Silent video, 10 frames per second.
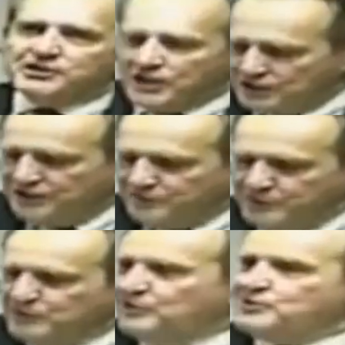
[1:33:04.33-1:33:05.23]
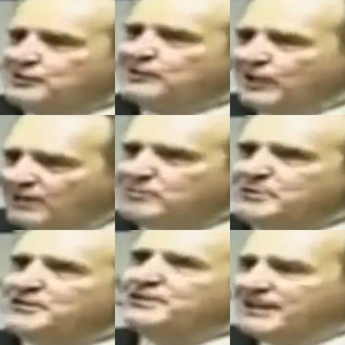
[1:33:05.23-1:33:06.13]
in a sensitive position in the
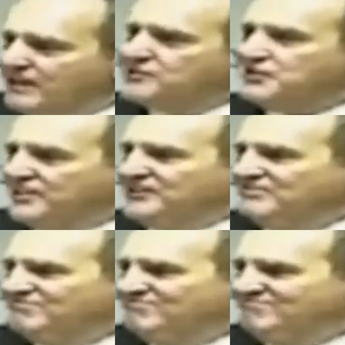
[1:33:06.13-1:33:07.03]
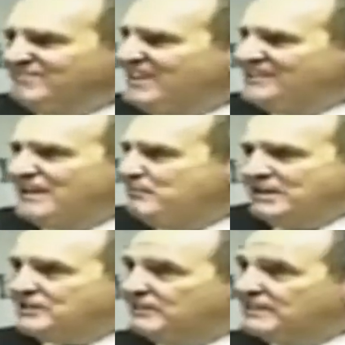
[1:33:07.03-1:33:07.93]
government of the United States. And that
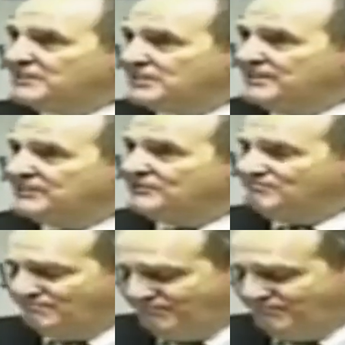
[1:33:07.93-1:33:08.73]
makes a lot of sense.